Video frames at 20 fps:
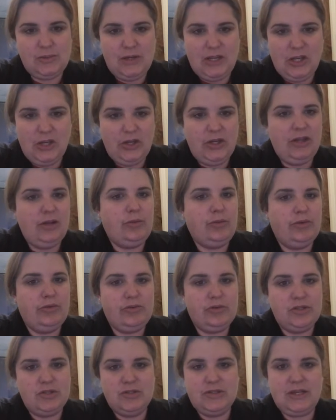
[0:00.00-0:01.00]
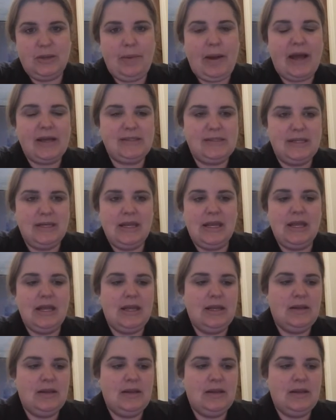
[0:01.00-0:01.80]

we could with reduced capacity.